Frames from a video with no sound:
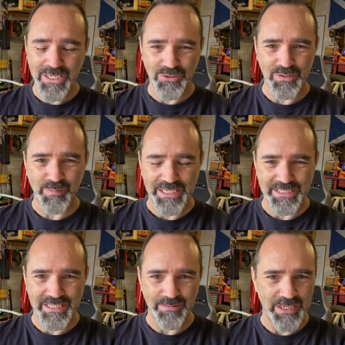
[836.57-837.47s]
so there's plenty
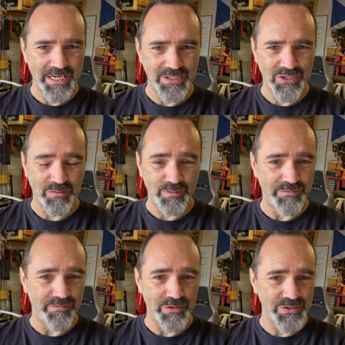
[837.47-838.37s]
of time to catch up
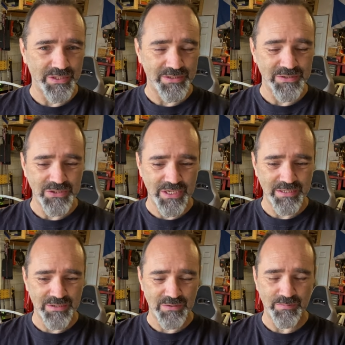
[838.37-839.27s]
if you've not started
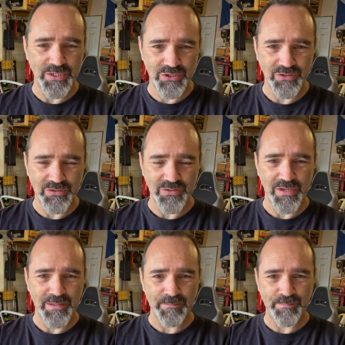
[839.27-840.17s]
yet, so make sure you do that.